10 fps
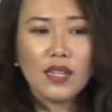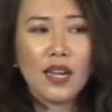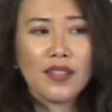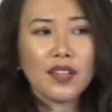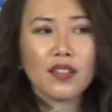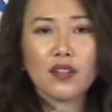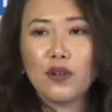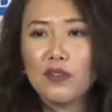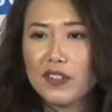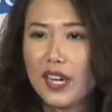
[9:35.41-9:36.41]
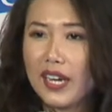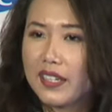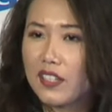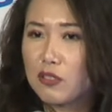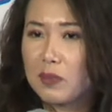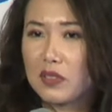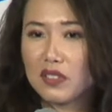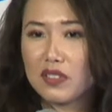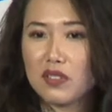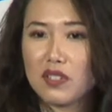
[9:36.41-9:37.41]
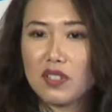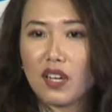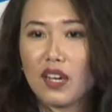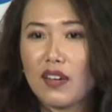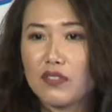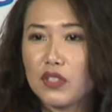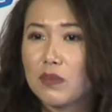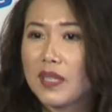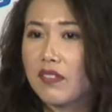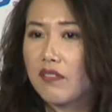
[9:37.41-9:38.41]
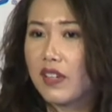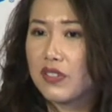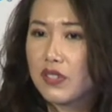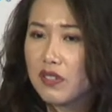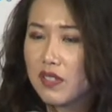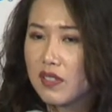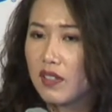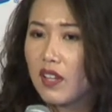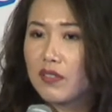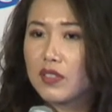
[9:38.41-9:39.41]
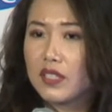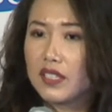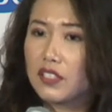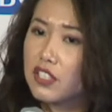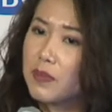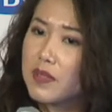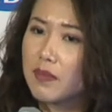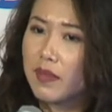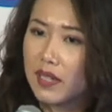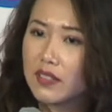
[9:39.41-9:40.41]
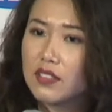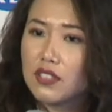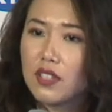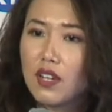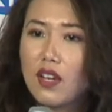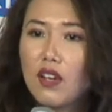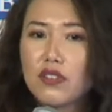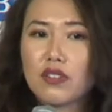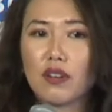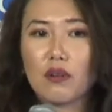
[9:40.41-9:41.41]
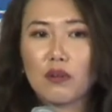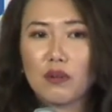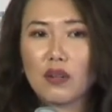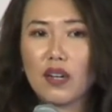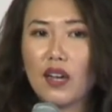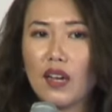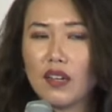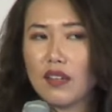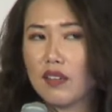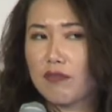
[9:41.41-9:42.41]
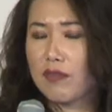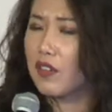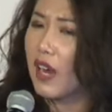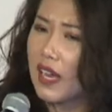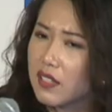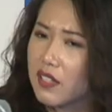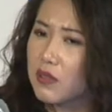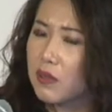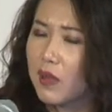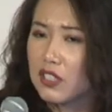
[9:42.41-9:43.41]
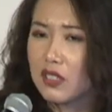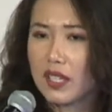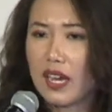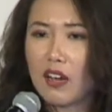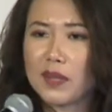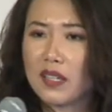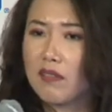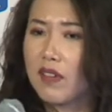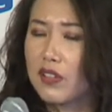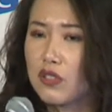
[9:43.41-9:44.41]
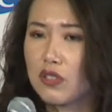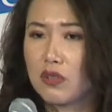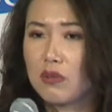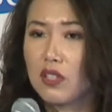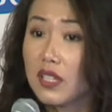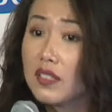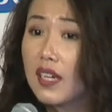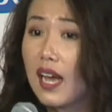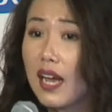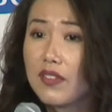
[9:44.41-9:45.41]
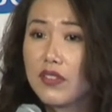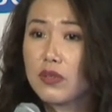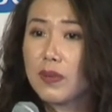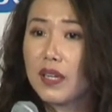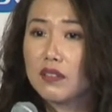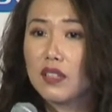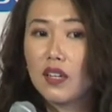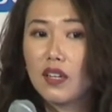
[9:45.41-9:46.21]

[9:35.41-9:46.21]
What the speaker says: I think the goal for any entrepreneur is to not have too many investors. That's a lot of relationships to manage. So if they're asking you a question like, how many investors are you looking to have in this round?